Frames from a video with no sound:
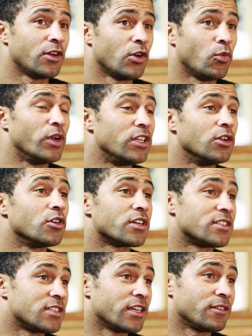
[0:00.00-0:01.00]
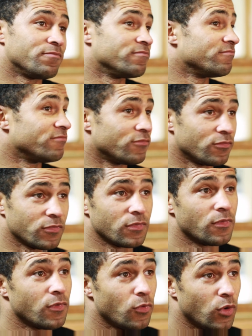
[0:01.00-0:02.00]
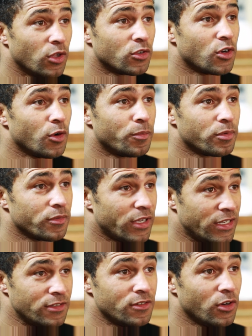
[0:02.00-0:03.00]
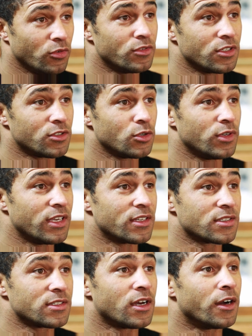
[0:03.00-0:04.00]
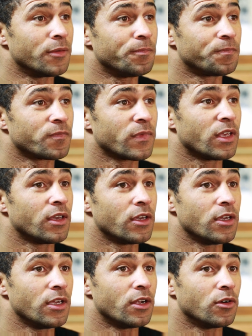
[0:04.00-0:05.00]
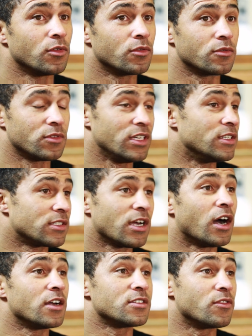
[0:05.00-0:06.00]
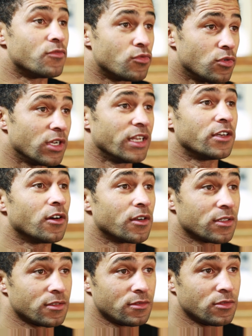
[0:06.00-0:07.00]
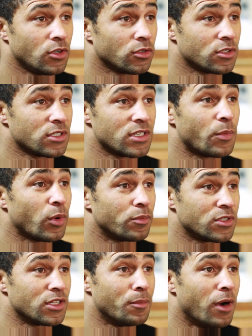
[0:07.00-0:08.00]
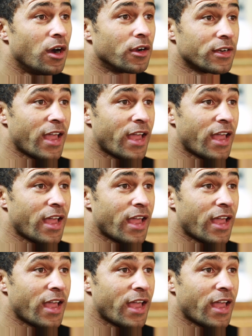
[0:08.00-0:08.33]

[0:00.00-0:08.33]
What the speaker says: when you look at it, World Cup in under 2 years' time, you know, these guys have really got to step up to the mark